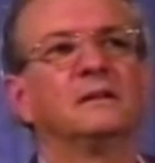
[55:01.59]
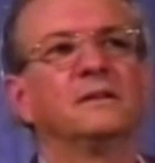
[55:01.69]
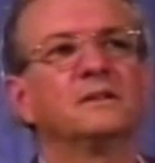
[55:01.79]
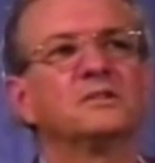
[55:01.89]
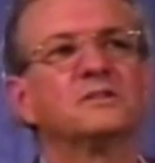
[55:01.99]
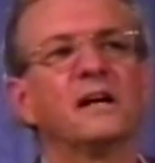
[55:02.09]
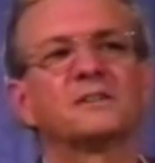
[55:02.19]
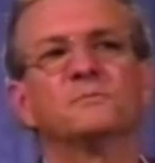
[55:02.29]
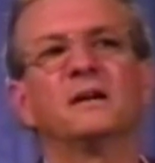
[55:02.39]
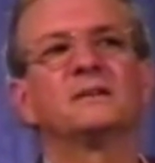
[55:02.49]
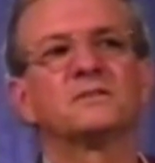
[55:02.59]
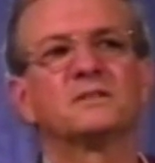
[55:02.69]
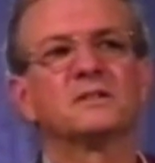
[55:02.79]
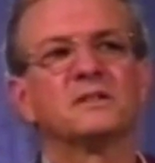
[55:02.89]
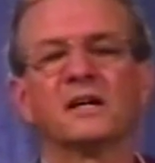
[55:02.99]
in these next months,
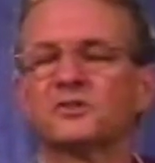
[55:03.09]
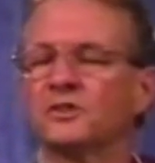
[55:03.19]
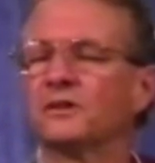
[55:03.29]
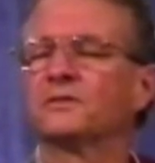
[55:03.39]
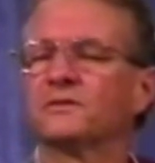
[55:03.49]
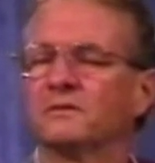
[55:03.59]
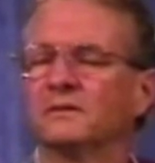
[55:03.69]
these next years,